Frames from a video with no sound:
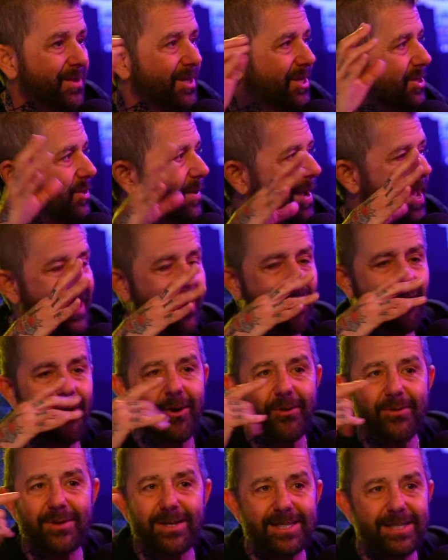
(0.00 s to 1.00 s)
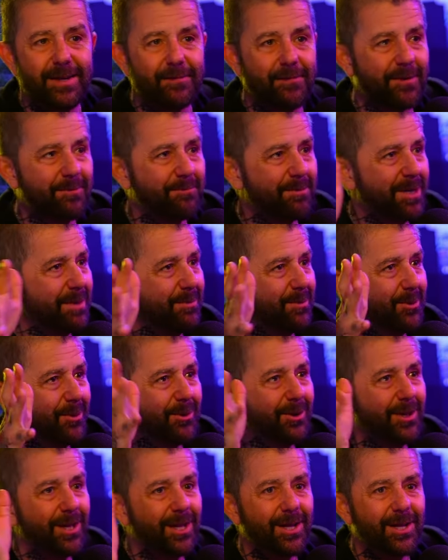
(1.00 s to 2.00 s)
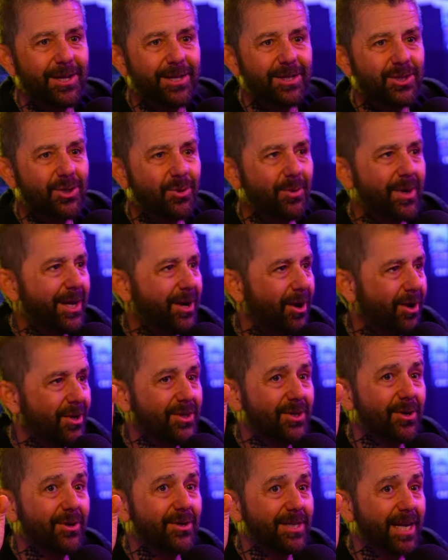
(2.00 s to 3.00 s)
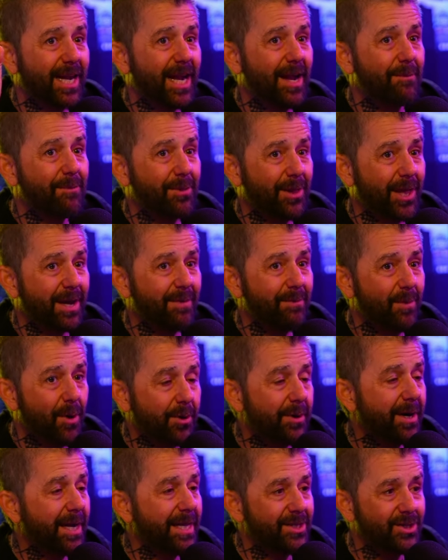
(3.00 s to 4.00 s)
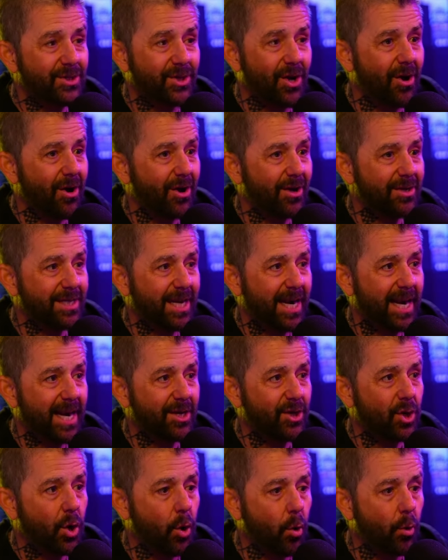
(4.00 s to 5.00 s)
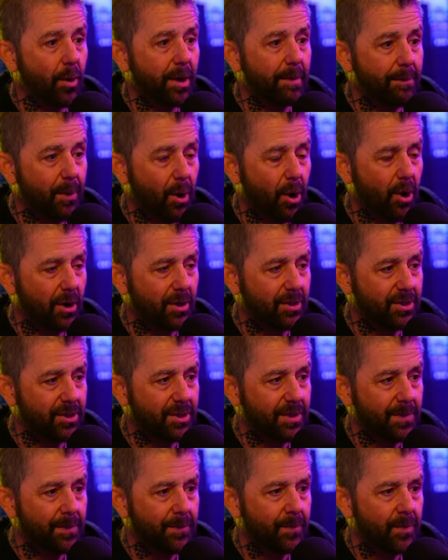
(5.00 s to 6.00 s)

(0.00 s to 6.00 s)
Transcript: So I had all these different people doing an All-Star Jam, playing Motorhead songs, and I had Corey Parks.